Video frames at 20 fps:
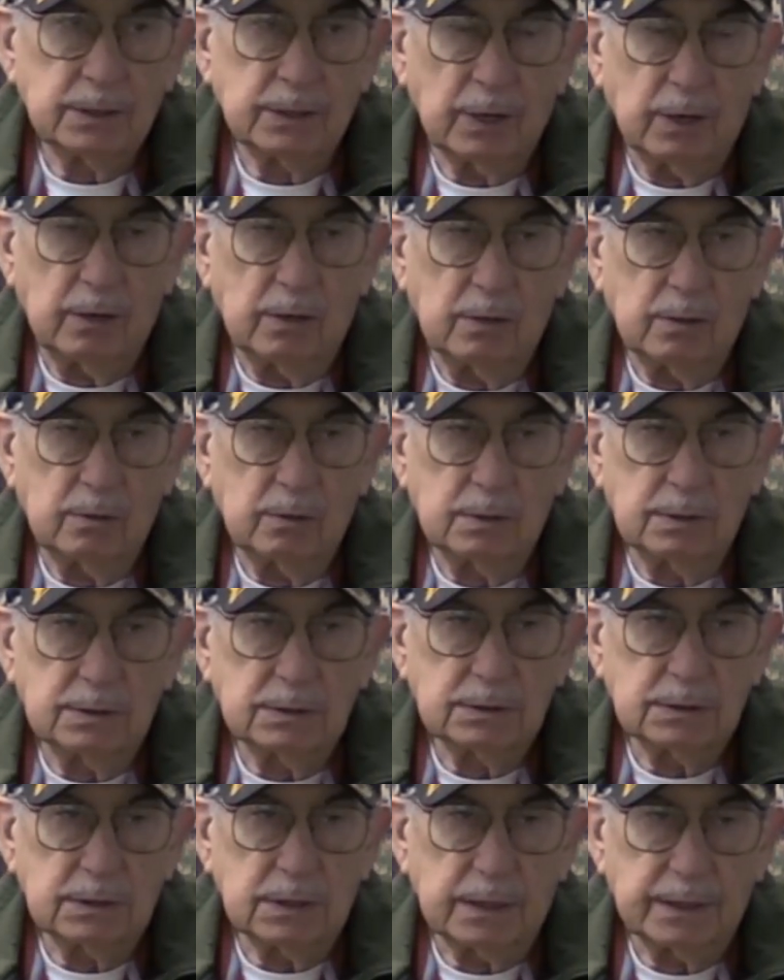So
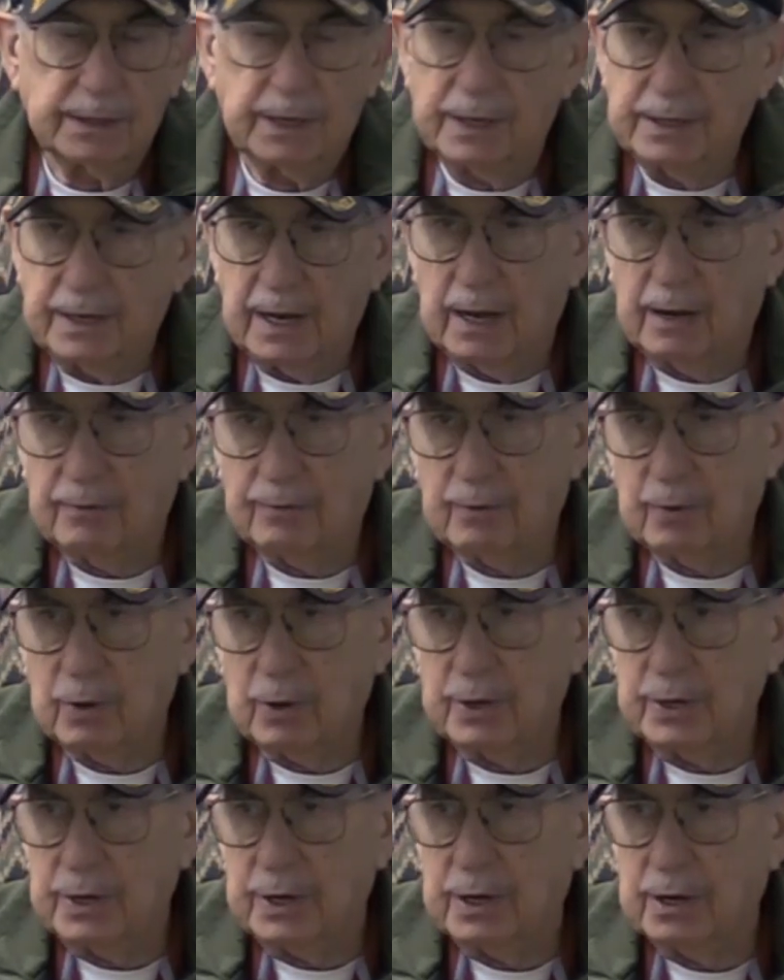I did that
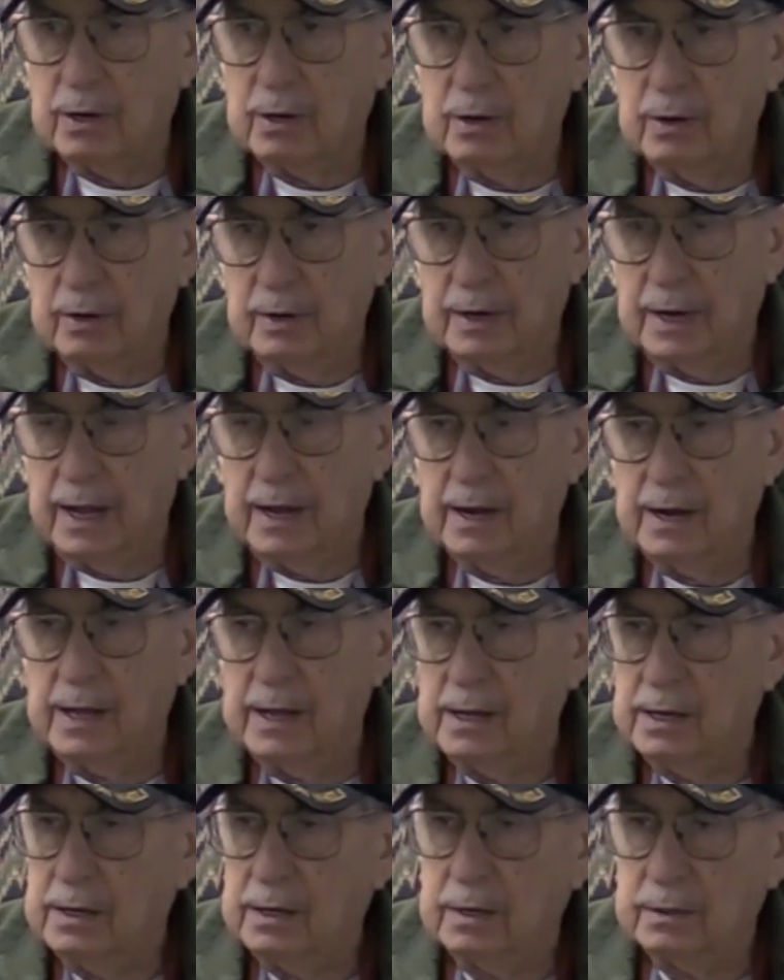for a year and then
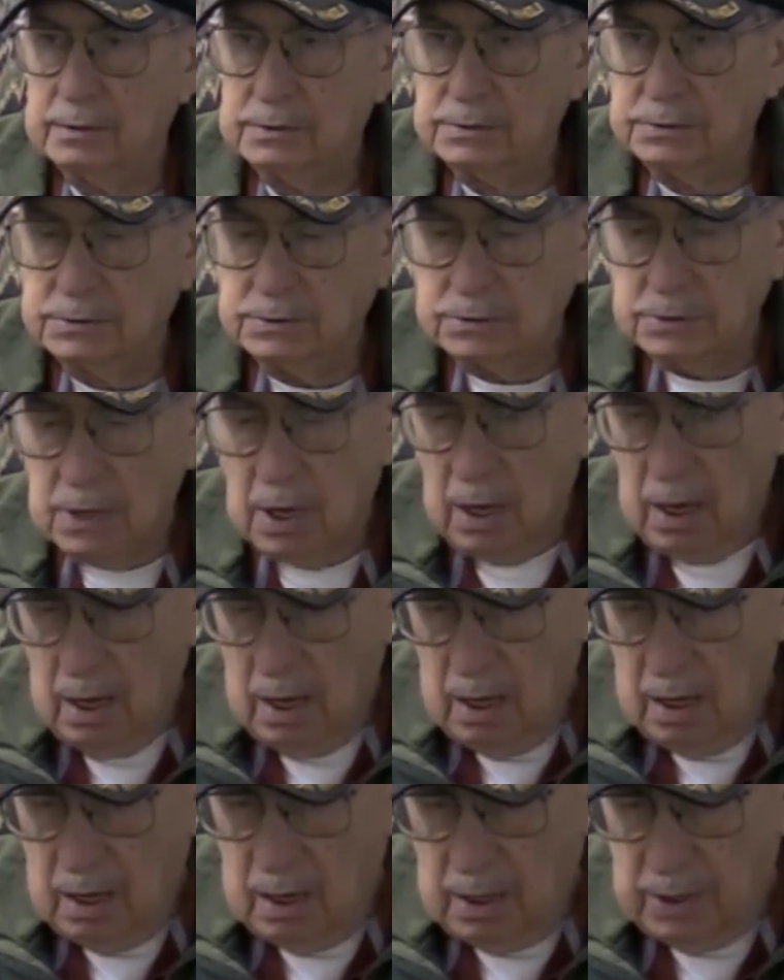had
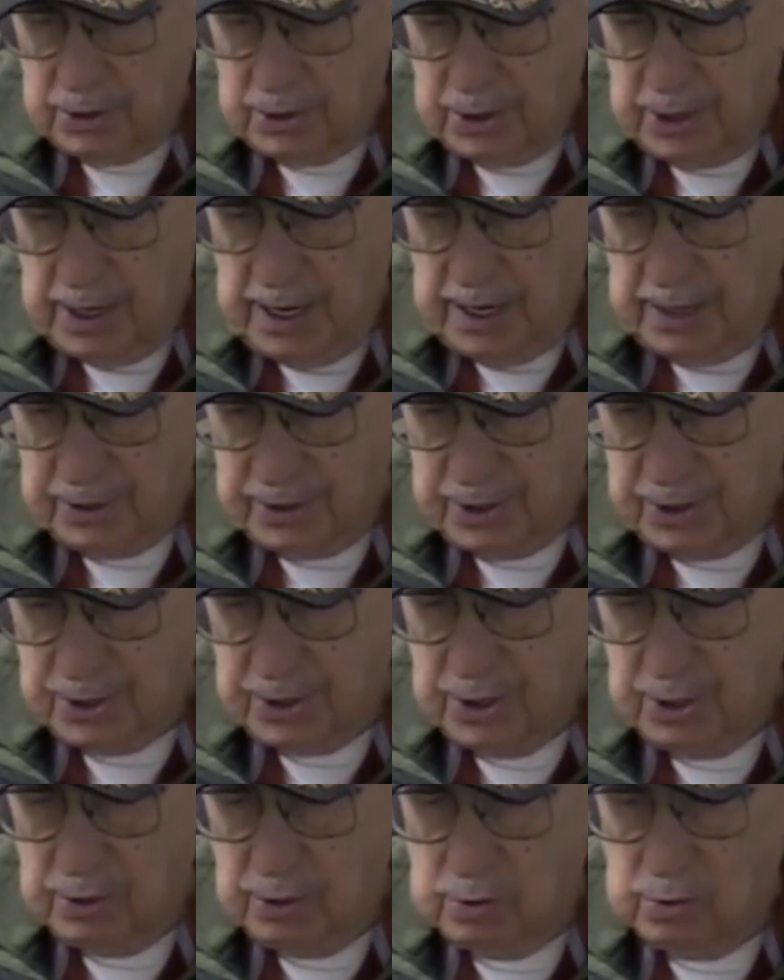a chance
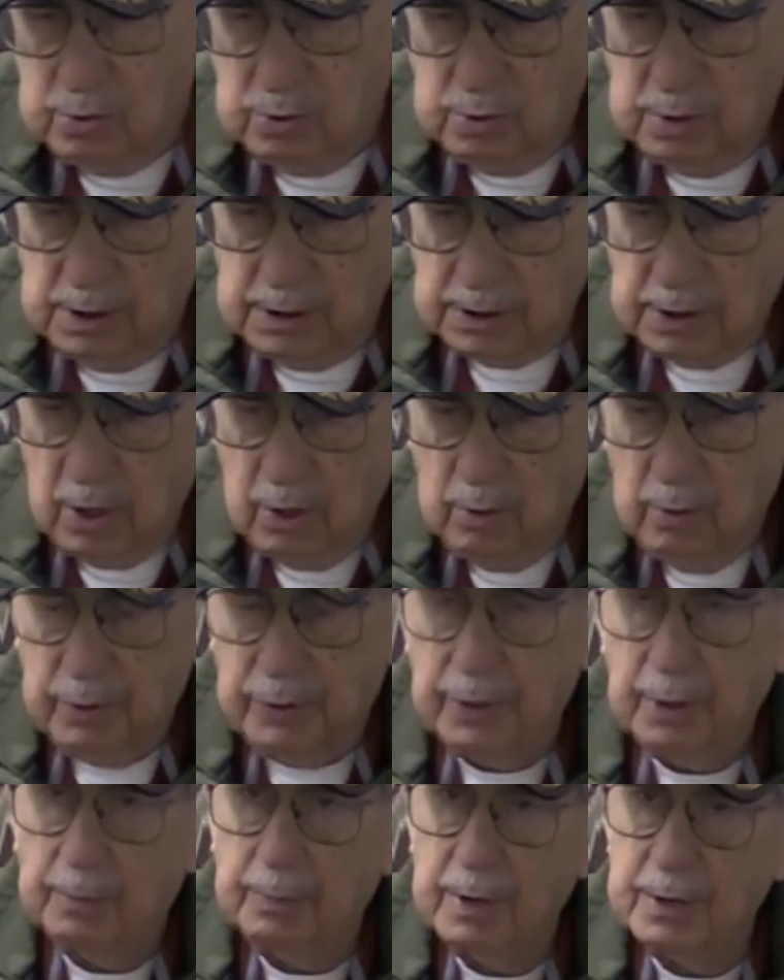to go
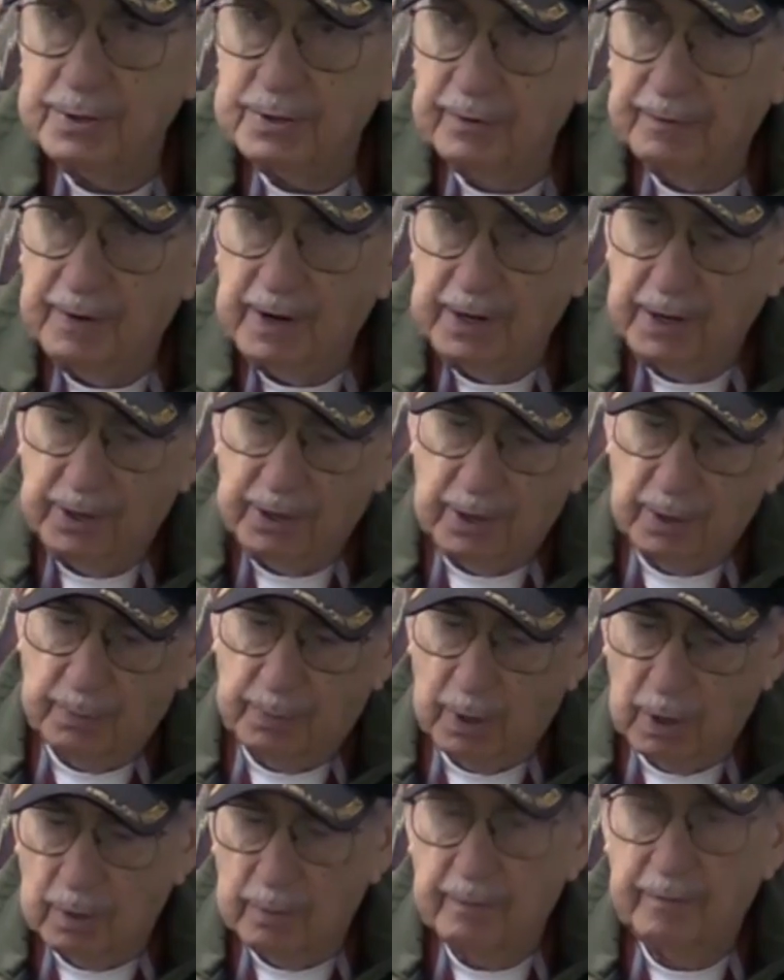with the Pennsylvania
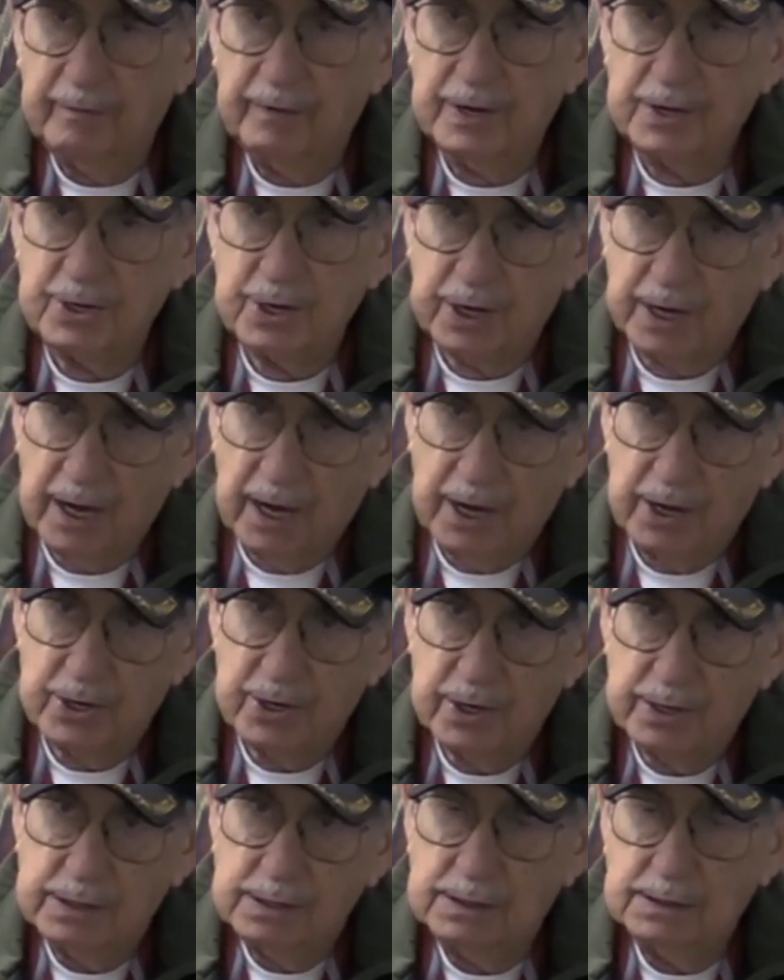Department of
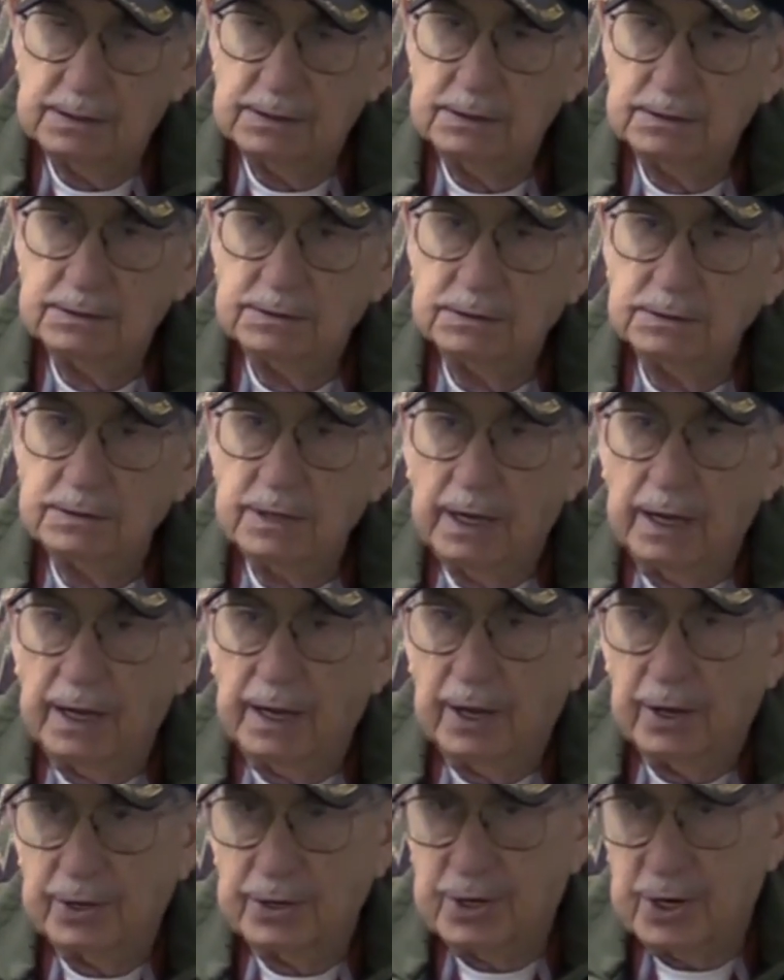Education
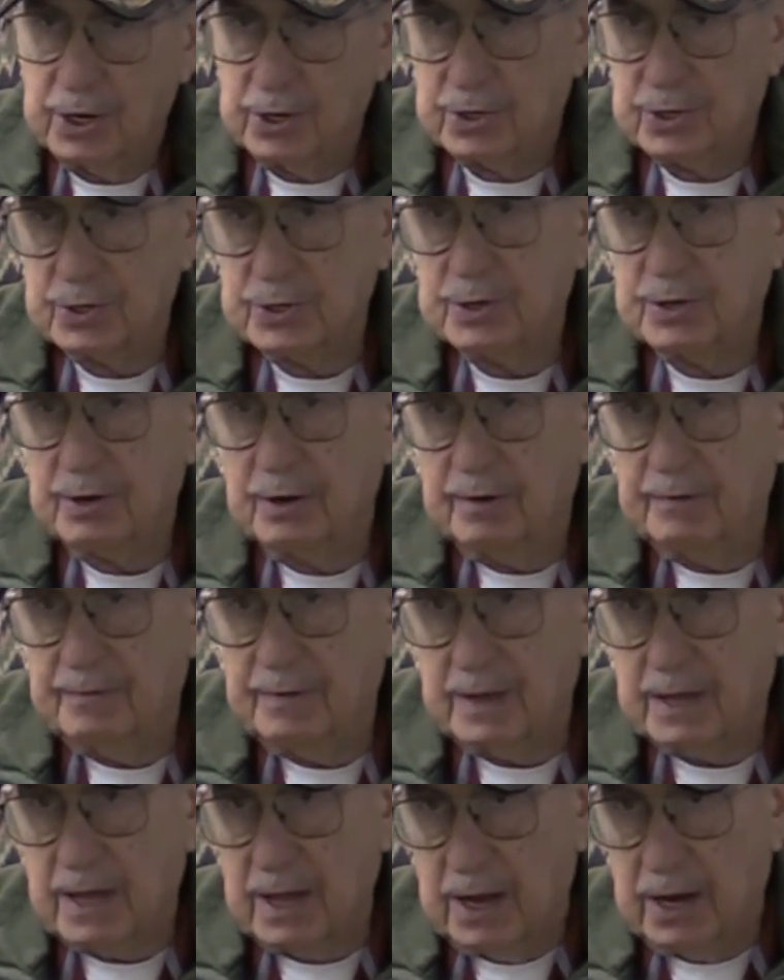in teacher
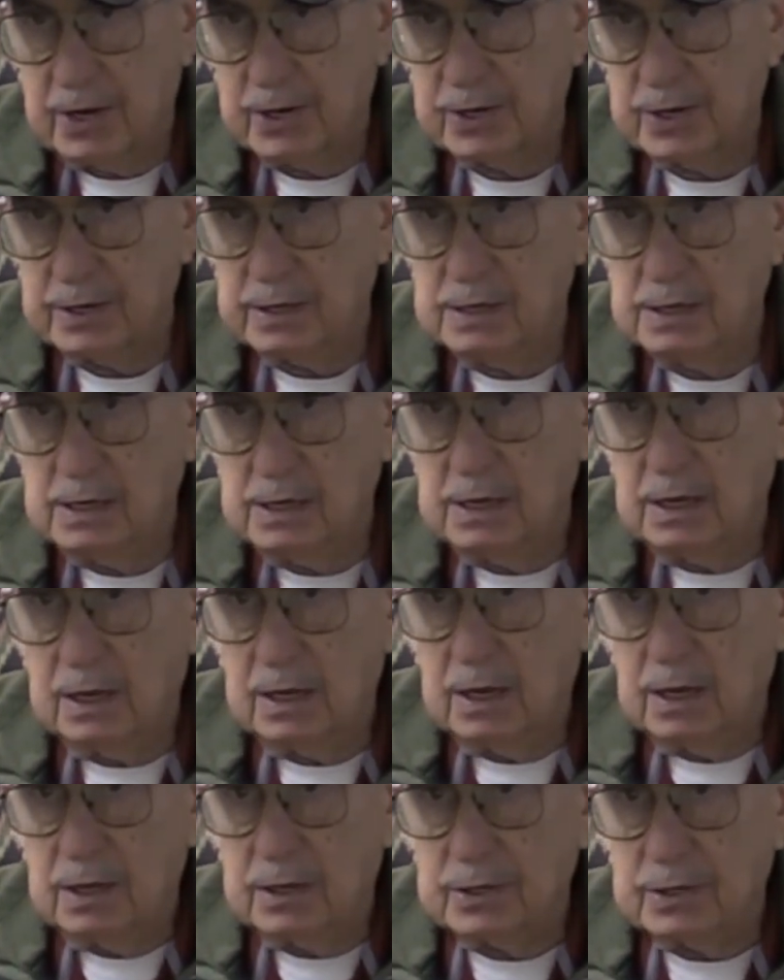certification.
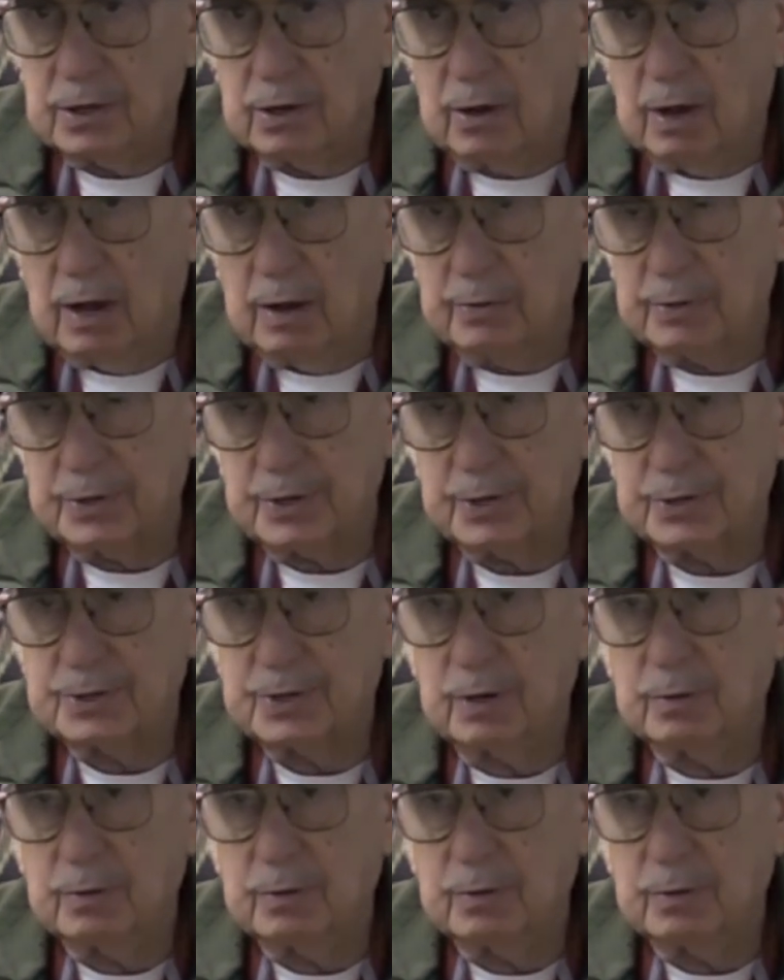So I was a